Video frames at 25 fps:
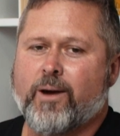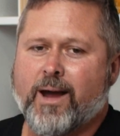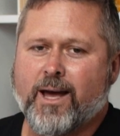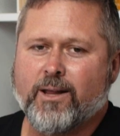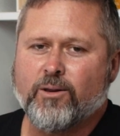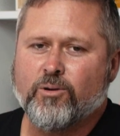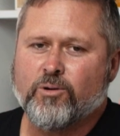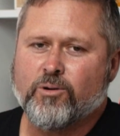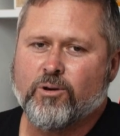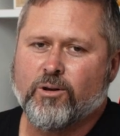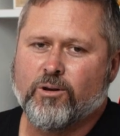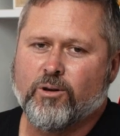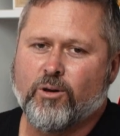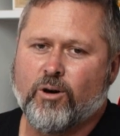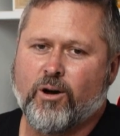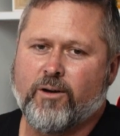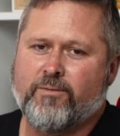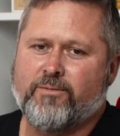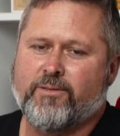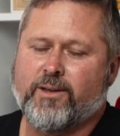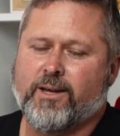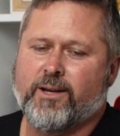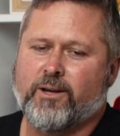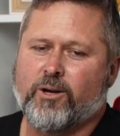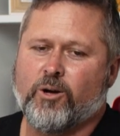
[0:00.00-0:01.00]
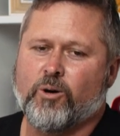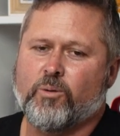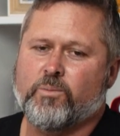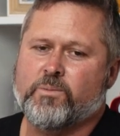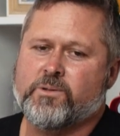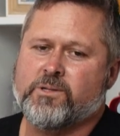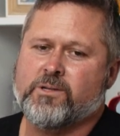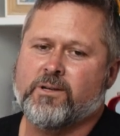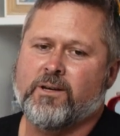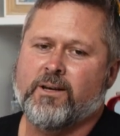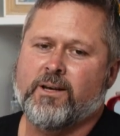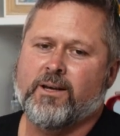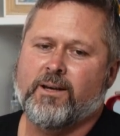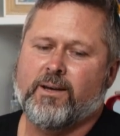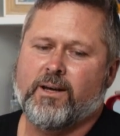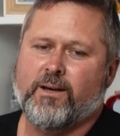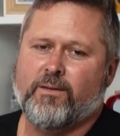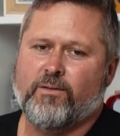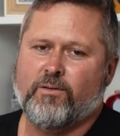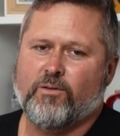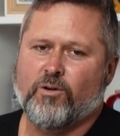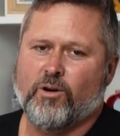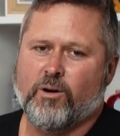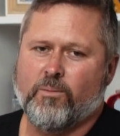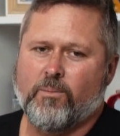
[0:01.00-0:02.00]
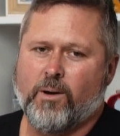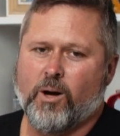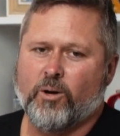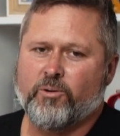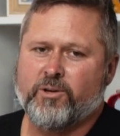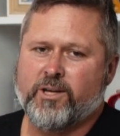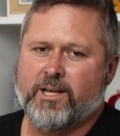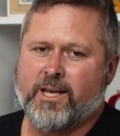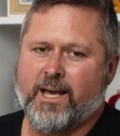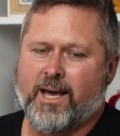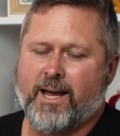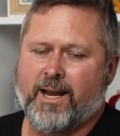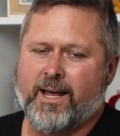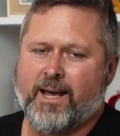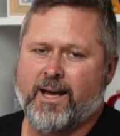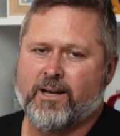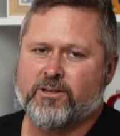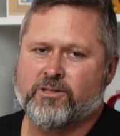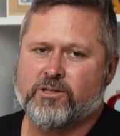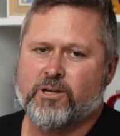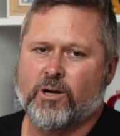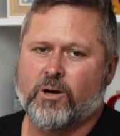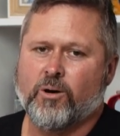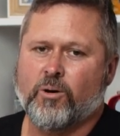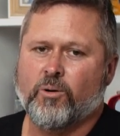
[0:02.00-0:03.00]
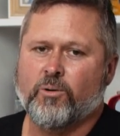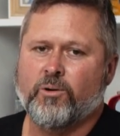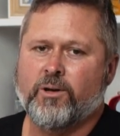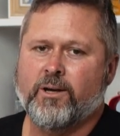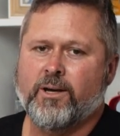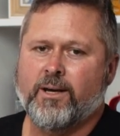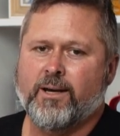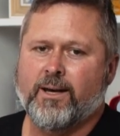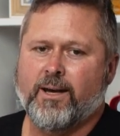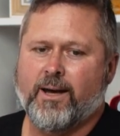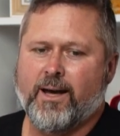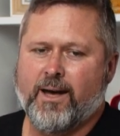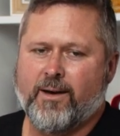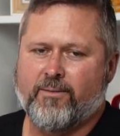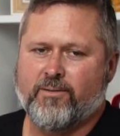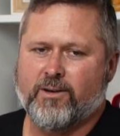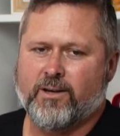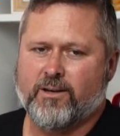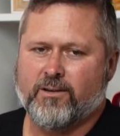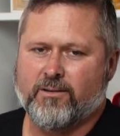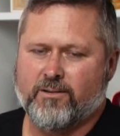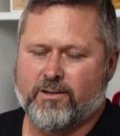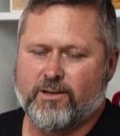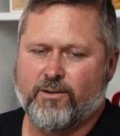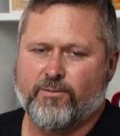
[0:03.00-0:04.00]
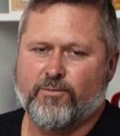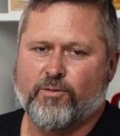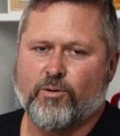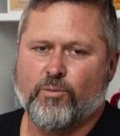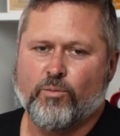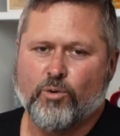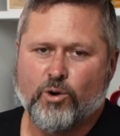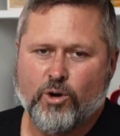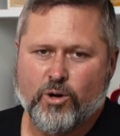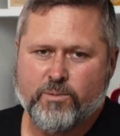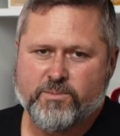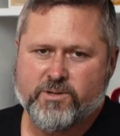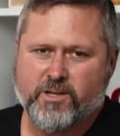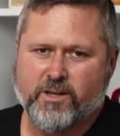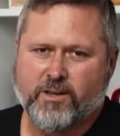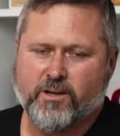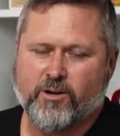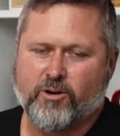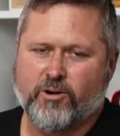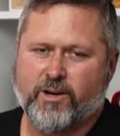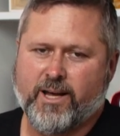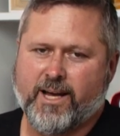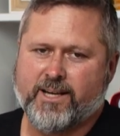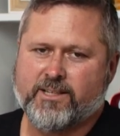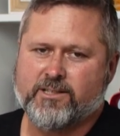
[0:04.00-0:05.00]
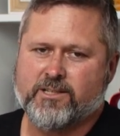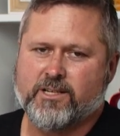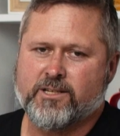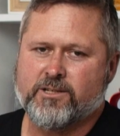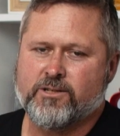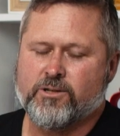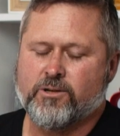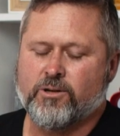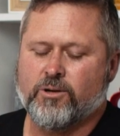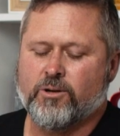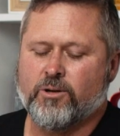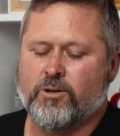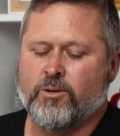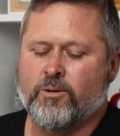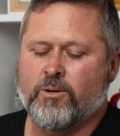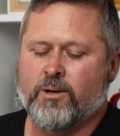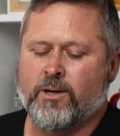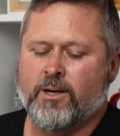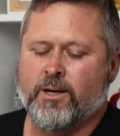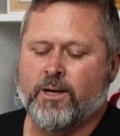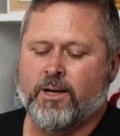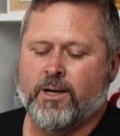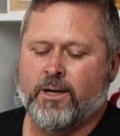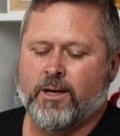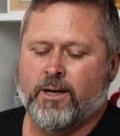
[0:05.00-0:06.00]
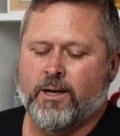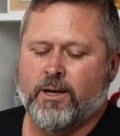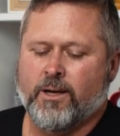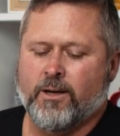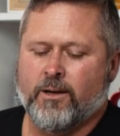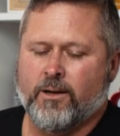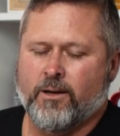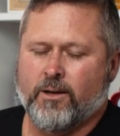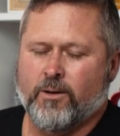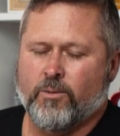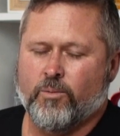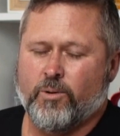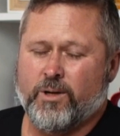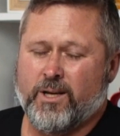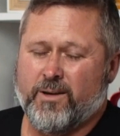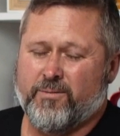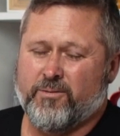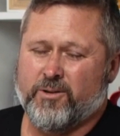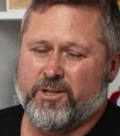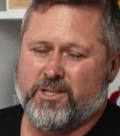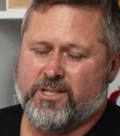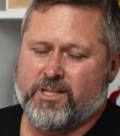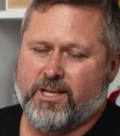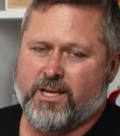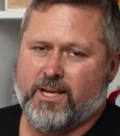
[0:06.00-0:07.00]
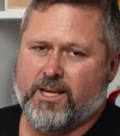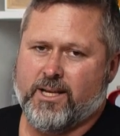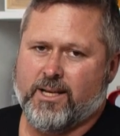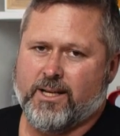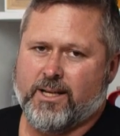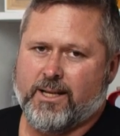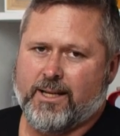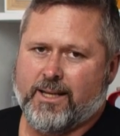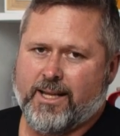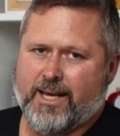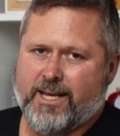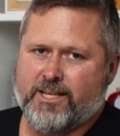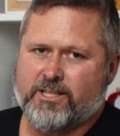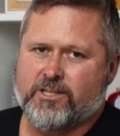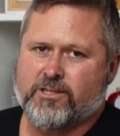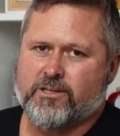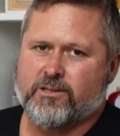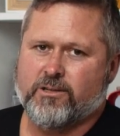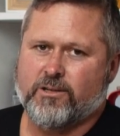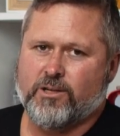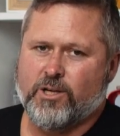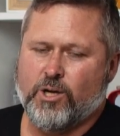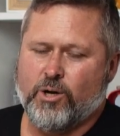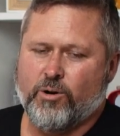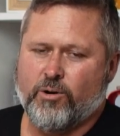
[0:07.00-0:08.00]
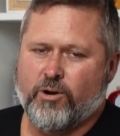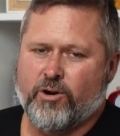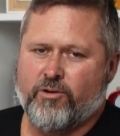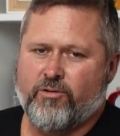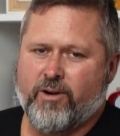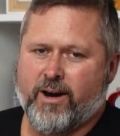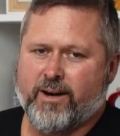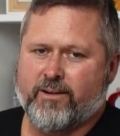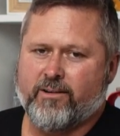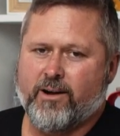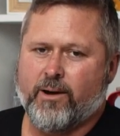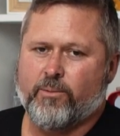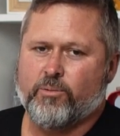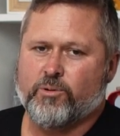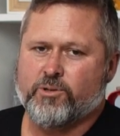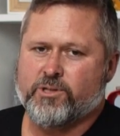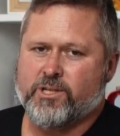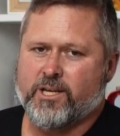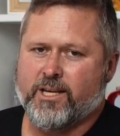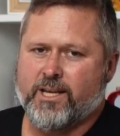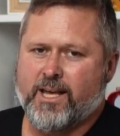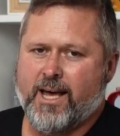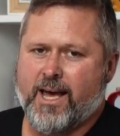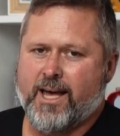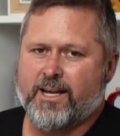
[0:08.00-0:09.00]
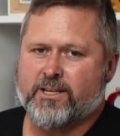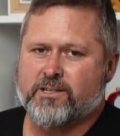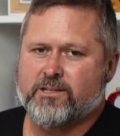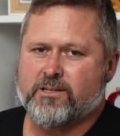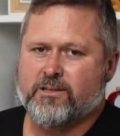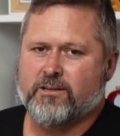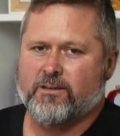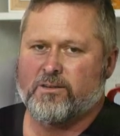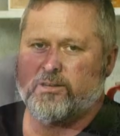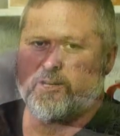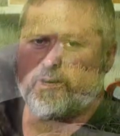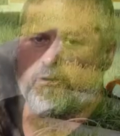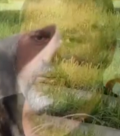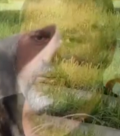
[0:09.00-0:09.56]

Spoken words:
outlook on life, that helps. If you've got a multi-cat household, having different rooms that they've got access to. We definitely see less urinary tract troubles in cats that